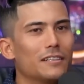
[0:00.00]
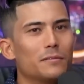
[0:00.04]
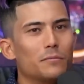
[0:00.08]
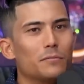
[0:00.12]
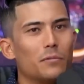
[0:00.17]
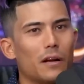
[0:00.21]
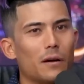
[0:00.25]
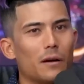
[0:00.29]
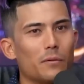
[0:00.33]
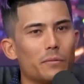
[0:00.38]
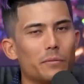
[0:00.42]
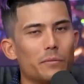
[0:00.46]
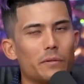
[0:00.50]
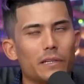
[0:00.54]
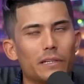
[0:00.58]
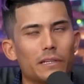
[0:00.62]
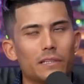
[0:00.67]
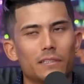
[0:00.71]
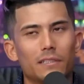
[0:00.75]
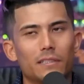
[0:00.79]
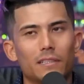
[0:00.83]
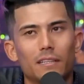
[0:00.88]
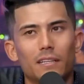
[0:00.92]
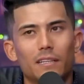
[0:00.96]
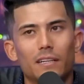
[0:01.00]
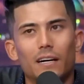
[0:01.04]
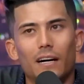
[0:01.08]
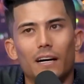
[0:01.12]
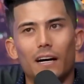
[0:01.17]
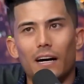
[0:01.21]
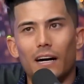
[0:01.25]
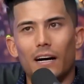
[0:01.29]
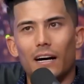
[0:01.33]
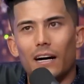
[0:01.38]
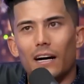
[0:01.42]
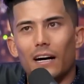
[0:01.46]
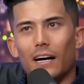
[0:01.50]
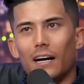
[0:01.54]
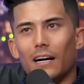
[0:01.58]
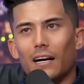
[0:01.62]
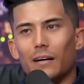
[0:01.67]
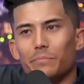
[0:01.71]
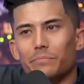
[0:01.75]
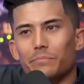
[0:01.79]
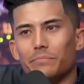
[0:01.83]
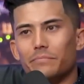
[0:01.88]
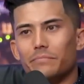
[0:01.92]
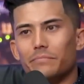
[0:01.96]
Probably.
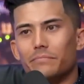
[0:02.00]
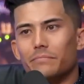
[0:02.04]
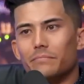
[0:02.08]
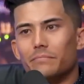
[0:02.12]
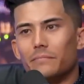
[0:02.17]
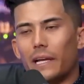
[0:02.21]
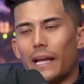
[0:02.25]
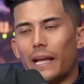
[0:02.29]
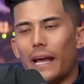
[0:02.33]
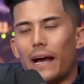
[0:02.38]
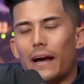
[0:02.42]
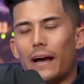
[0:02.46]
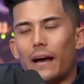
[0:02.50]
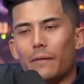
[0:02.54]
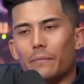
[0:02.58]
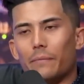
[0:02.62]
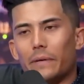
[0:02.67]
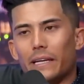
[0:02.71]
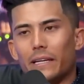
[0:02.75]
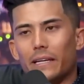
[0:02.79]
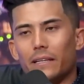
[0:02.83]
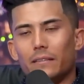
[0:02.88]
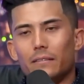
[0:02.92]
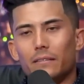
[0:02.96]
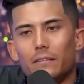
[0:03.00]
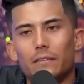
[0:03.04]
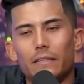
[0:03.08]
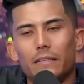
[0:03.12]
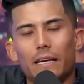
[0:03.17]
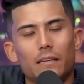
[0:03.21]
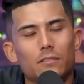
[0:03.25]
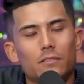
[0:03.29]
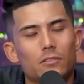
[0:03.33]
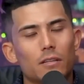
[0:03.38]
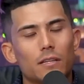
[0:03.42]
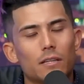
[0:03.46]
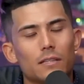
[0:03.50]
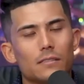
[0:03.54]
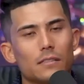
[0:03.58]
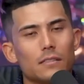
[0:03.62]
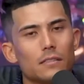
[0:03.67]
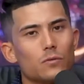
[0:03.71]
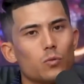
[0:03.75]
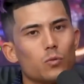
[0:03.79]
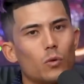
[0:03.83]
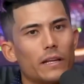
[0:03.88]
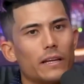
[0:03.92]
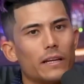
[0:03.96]
um, but yeah, I mean, yeah. So like I said,
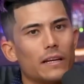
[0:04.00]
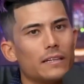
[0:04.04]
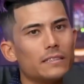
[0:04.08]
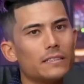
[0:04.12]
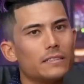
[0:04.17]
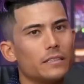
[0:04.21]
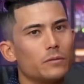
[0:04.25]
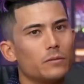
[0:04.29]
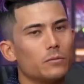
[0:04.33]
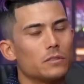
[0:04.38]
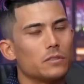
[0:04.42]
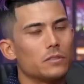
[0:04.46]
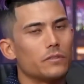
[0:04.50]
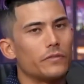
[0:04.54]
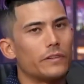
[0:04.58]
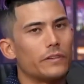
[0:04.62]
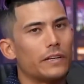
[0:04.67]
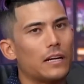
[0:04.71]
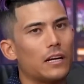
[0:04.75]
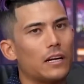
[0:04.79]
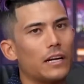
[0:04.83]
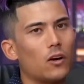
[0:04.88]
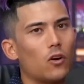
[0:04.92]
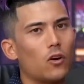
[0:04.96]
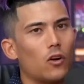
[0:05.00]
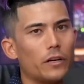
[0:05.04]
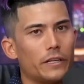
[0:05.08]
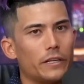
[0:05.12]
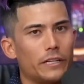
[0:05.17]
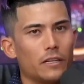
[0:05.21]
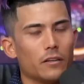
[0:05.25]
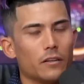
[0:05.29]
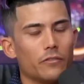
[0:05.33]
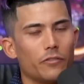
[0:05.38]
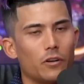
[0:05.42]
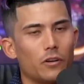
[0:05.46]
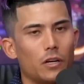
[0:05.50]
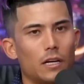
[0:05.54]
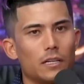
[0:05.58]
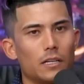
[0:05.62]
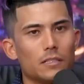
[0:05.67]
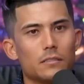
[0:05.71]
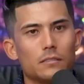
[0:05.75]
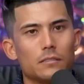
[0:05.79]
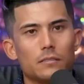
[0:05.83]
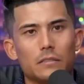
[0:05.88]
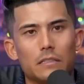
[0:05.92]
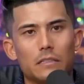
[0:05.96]
twenty nineteen was a very hard year for
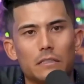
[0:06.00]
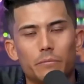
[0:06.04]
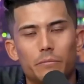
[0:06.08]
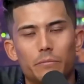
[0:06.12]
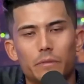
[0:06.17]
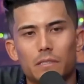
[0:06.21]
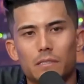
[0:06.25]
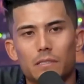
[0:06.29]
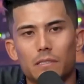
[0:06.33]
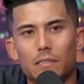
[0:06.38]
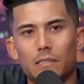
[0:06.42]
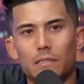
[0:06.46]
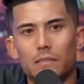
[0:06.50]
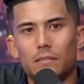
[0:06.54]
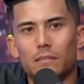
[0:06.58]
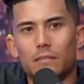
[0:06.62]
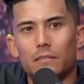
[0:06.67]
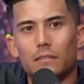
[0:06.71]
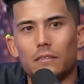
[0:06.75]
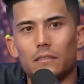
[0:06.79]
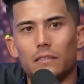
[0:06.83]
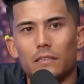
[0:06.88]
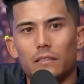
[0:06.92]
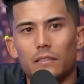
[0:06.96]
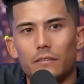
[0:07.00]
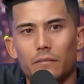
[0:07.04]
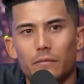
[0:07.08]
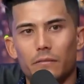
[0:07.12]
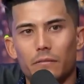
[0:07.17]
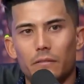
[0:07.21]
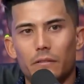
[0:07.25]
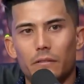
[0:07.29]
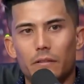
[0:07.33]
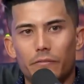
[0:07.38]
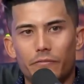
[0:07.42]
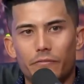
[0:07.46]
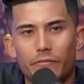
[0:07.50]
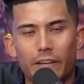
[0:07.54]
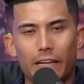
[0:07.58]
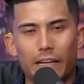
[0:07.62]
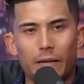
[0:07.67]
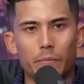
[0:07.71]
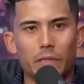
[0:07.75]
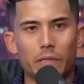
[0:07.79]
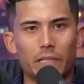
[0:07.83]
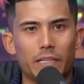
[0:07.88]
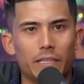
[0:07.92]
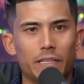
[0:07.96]
us in business and
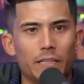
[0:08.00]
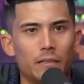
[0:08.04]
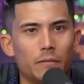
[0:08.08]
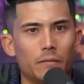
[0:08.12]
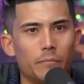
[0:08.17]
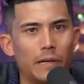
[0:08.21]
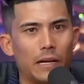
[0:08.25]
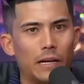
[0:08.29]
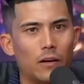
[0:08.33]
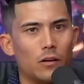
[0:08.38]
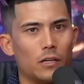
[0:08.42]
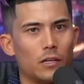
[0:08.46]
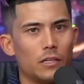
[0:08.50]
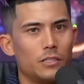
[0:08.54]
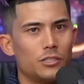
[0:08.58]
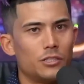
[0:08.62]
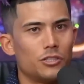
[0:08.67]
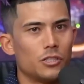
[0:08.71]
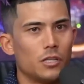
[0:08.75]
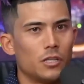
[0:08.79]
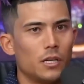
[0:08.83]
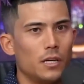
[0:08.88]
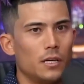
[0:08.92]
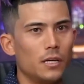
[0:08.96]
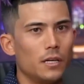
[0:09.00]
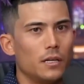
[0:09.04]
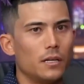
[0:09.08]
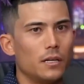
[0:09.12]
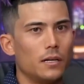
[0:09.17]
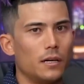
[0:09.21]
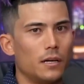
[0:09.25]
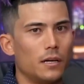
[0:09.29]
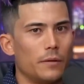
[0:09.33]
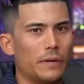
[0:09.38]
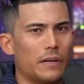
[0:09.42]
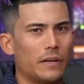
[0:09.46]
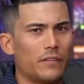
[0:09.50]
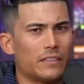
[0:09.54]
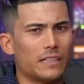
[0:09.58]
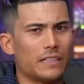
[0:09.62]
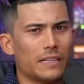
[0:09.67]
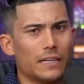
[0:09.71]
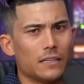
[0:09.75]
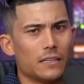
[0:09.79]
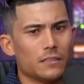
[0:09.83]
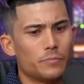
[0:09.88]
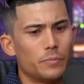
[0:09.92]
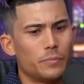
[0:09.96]
family and mm-hmm. marriage um, and everything else.